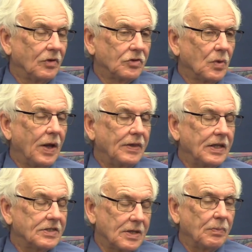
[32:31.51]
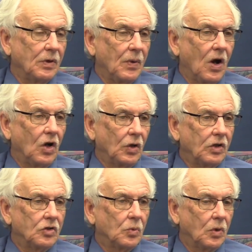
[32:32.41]
Yeah. So I think it's something we are
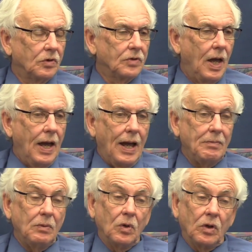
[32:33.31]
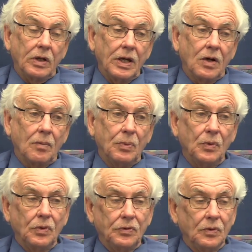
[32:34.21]
looking towards. I mean, we're looking at our
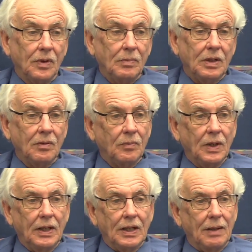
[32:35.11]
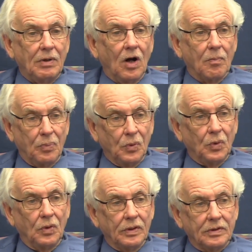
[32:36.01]
pool too. I mean, our
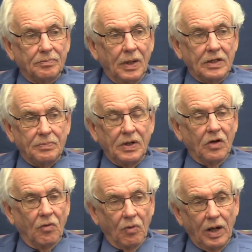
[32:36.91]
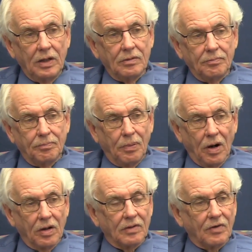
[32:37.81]
pool has been a great
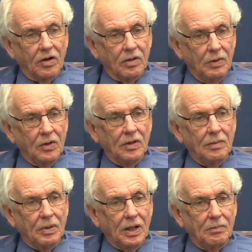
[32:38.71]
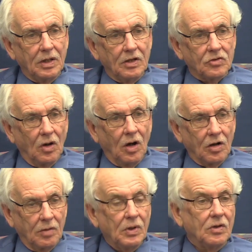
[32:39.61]
part of our community, but I mean, our
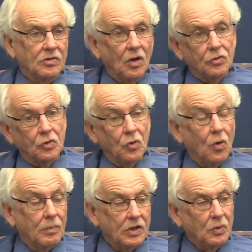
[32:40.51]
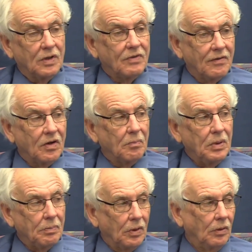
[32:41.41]
community's also grown by 2,500
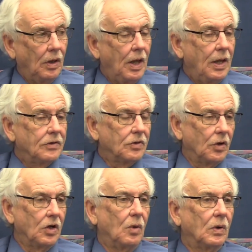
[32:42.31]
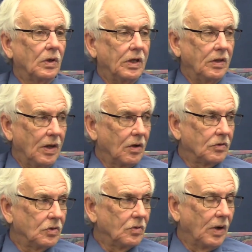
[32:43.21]
people. Yeah. So we're looking there
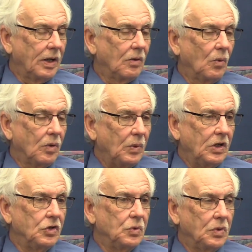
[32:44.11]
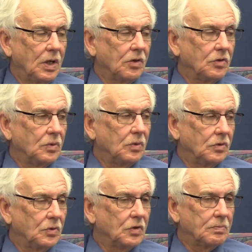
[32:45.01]
too, right? At what we could do there
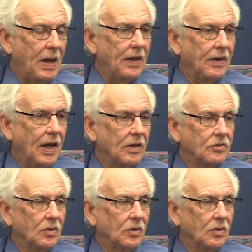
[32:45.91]
to expand that.